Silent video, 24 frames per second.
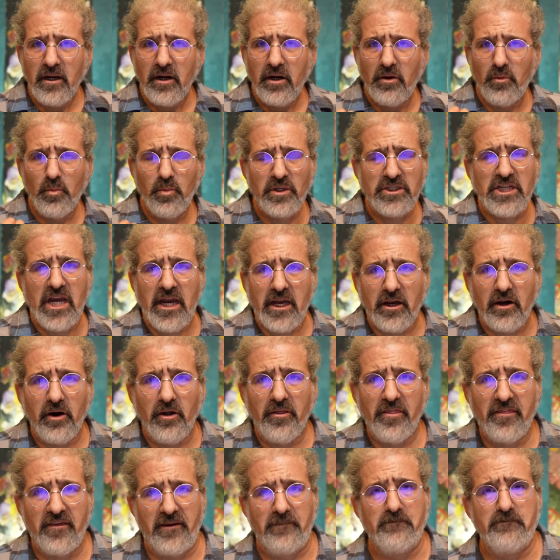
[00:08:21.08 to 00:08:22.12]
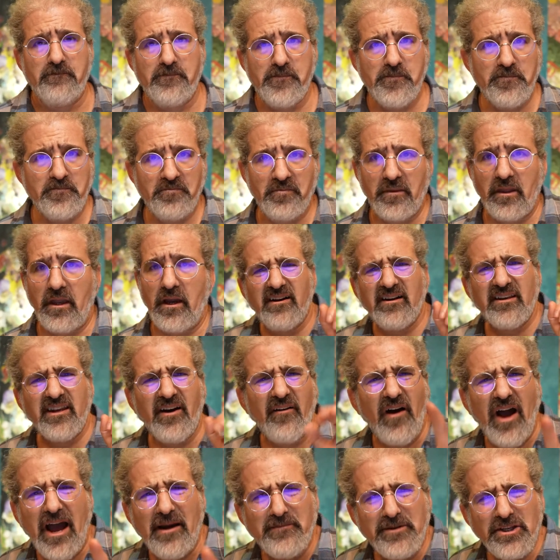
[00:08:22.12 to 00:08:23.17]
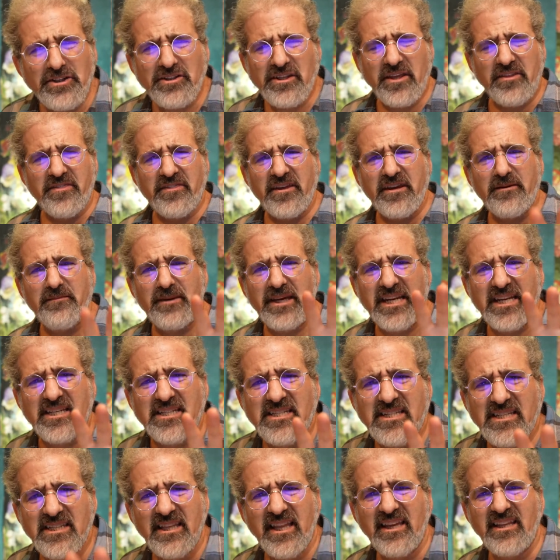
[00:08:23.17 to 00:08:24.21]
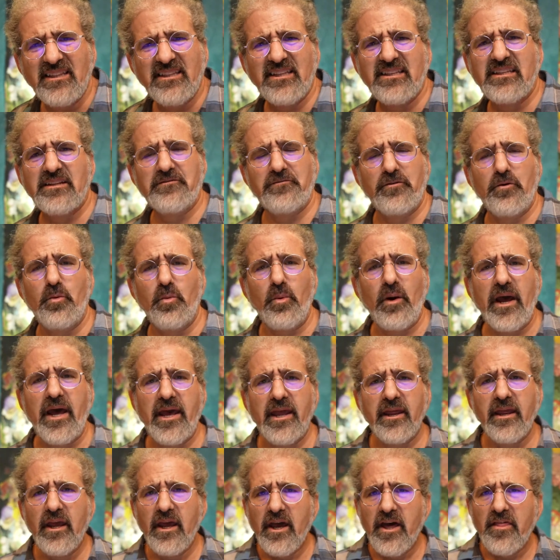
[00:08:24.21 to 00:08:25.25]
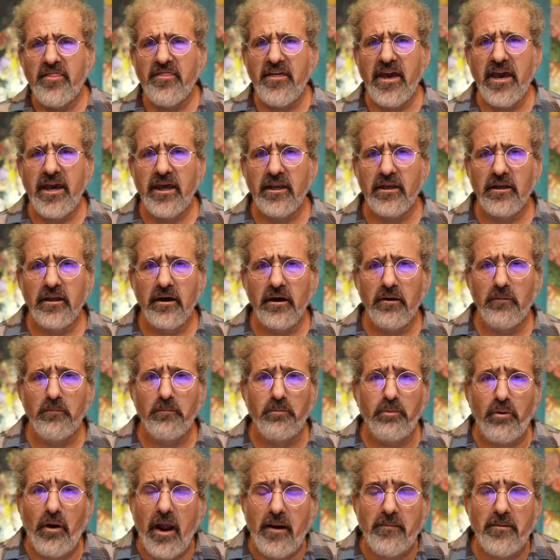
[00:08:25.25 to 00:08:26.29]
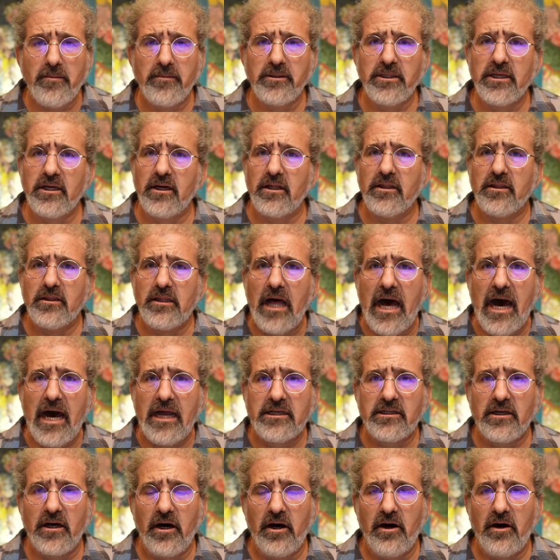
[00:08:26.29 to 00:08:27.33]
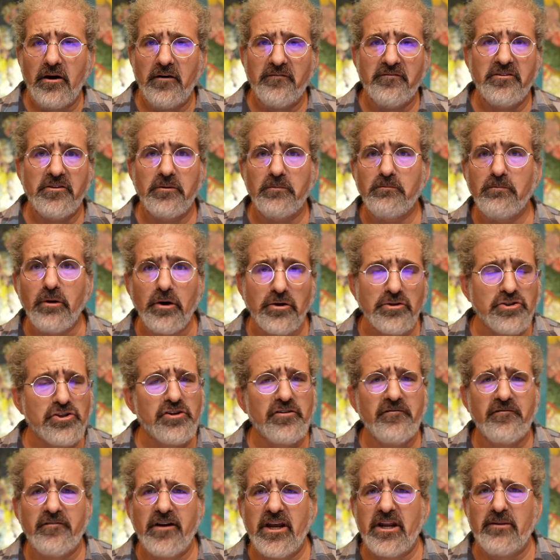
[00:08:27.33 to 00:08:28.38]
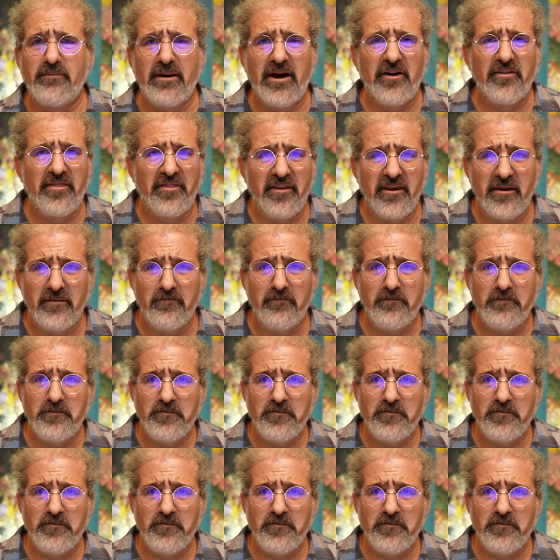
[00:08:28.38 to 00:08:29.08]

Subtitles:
Which I call theme. Now, I'm using theme in a slightly different way than probably a lot of the books you've read about theme.